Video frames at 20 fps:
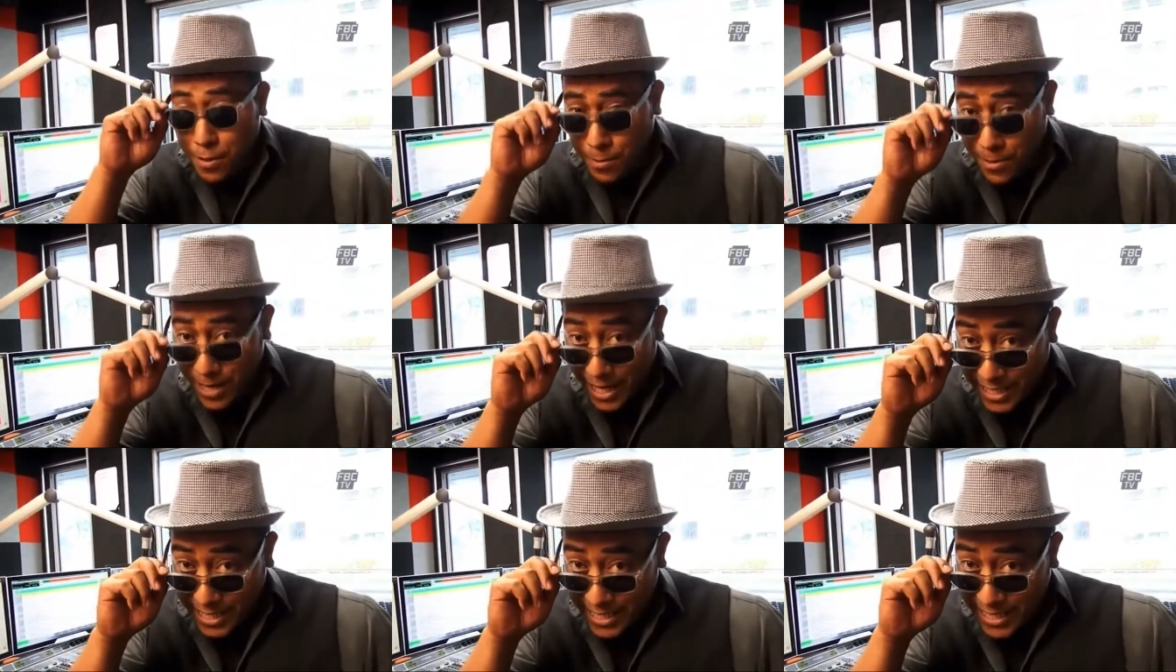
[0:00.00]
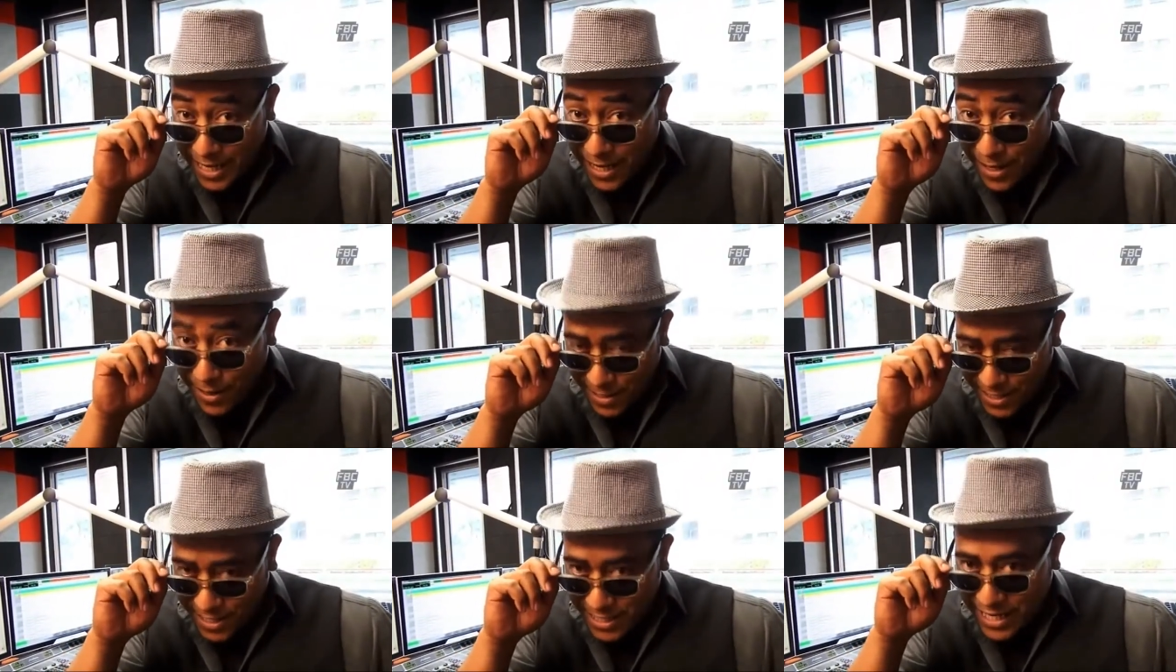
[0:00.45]
right here
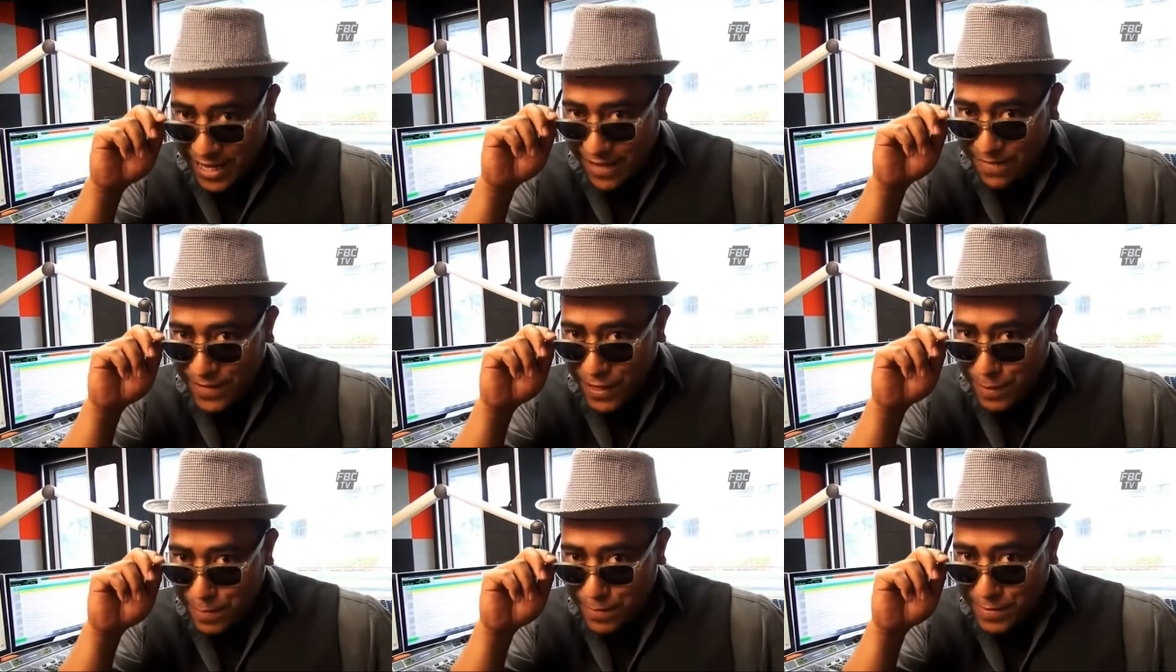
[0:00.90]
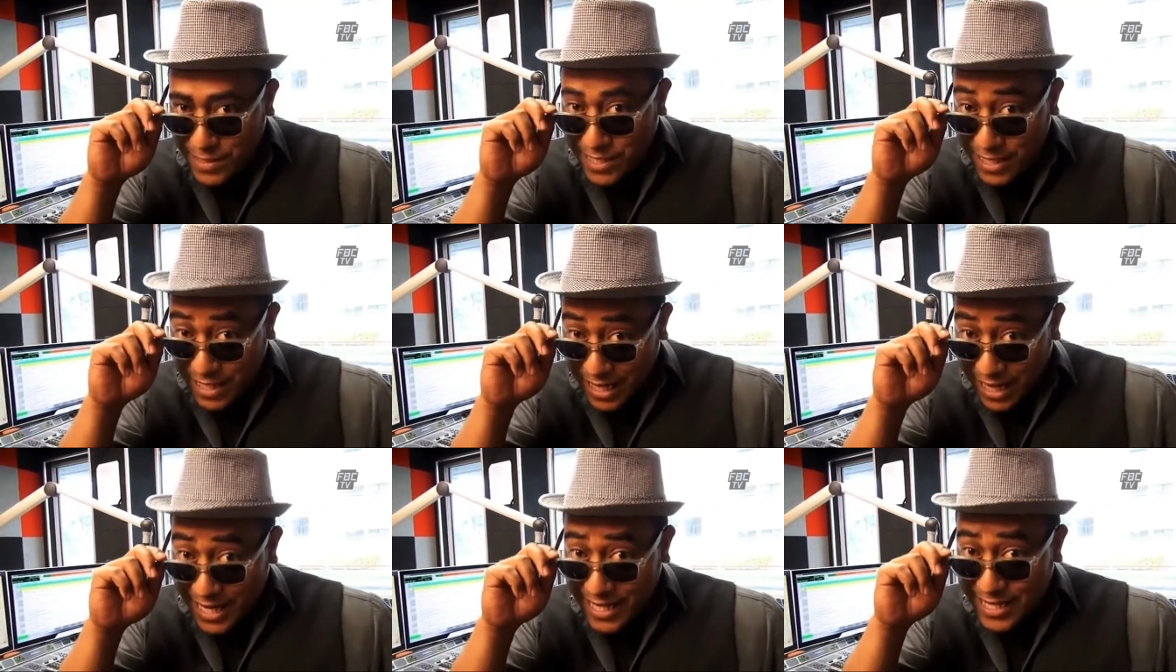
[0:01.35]
on Today FM,
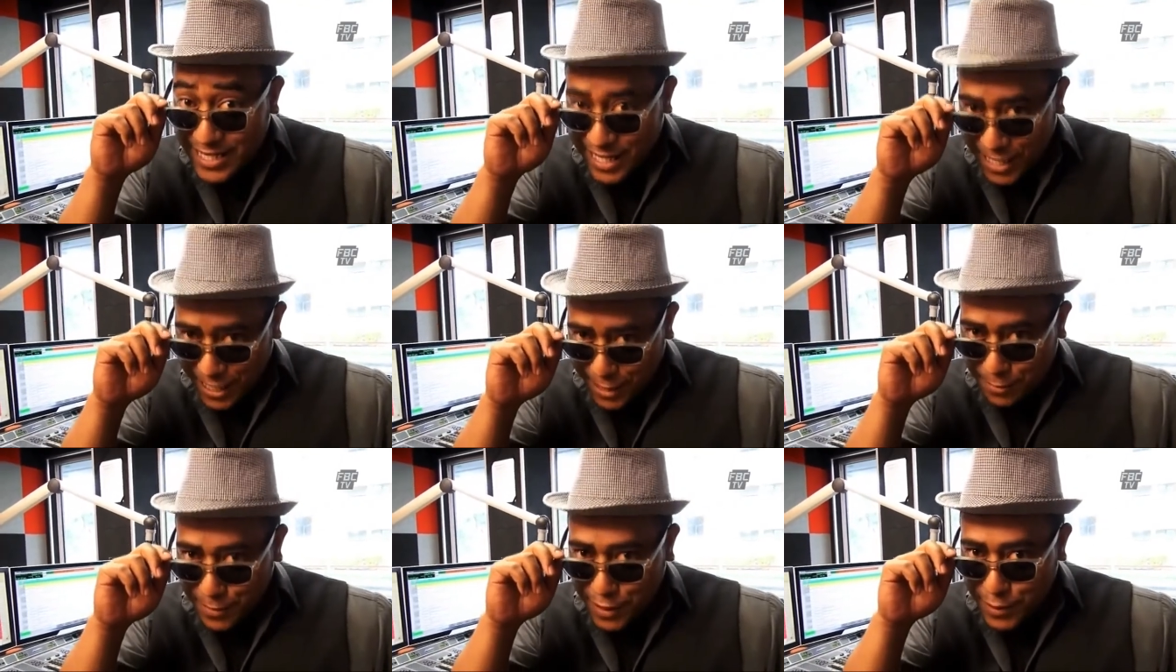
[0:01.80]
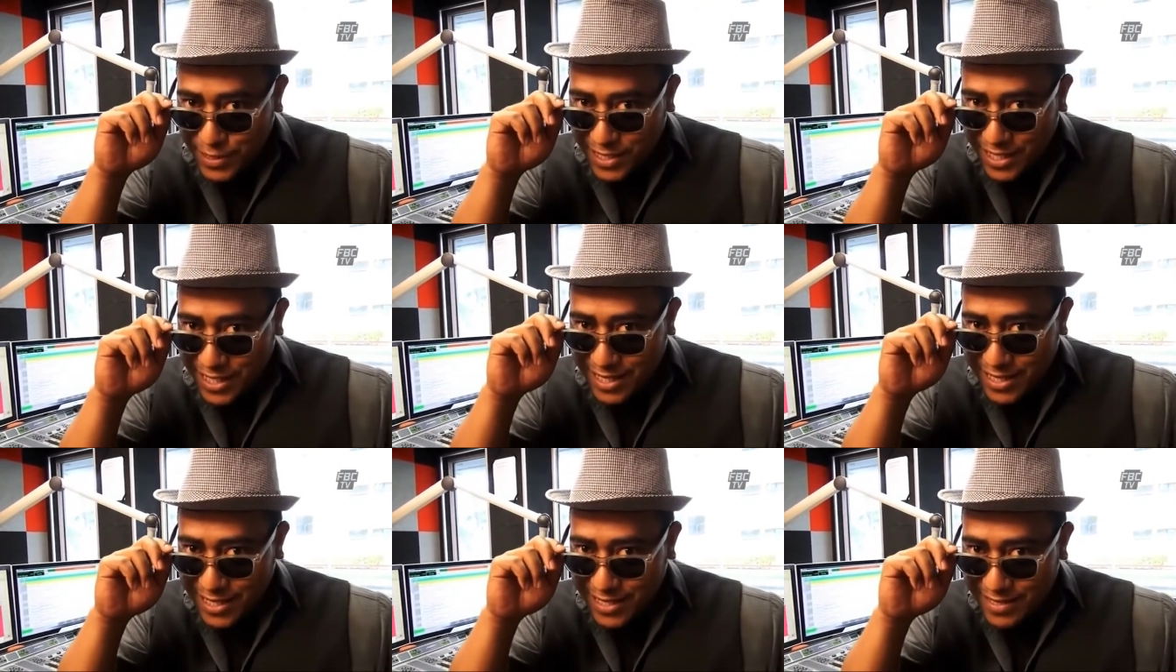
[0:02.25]
today's hit
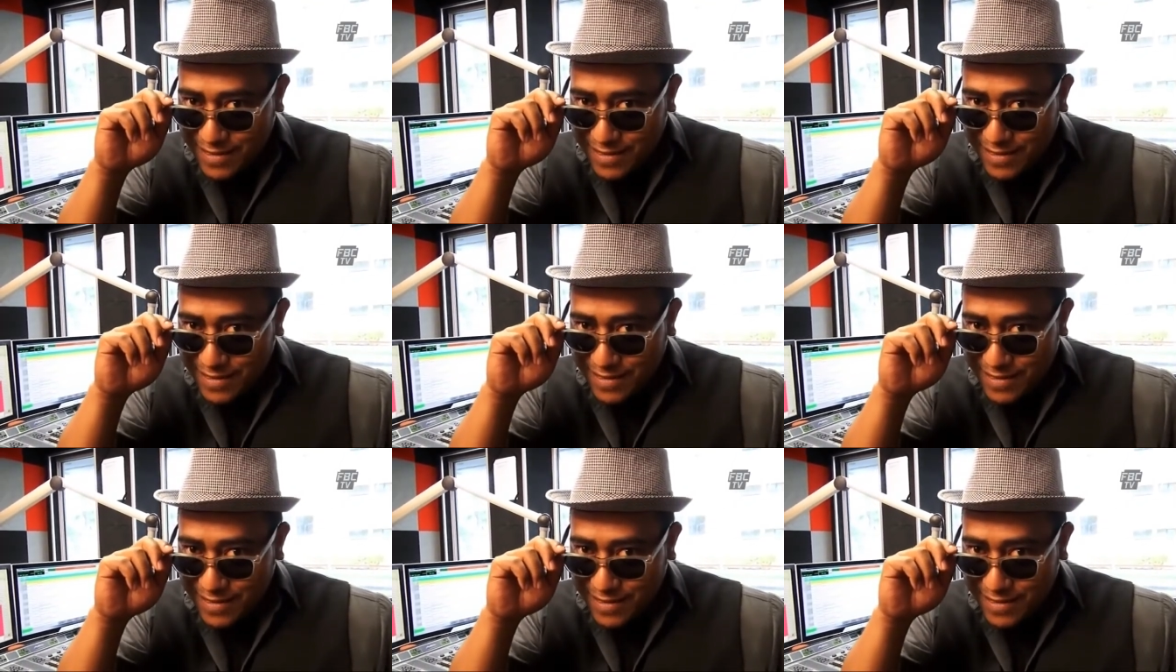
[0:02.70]
music.